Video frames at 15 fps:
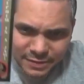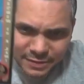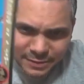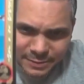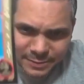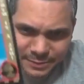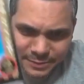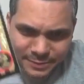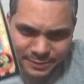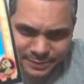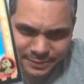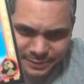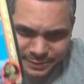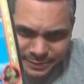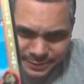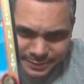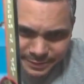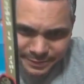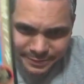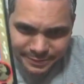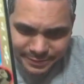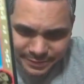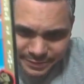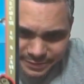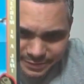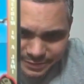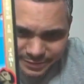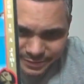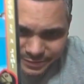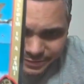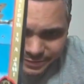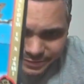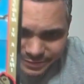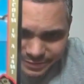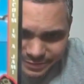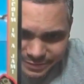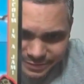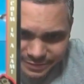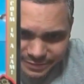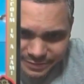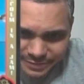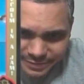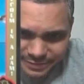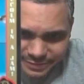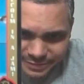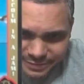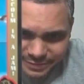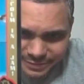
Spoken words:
This person isn't speaking.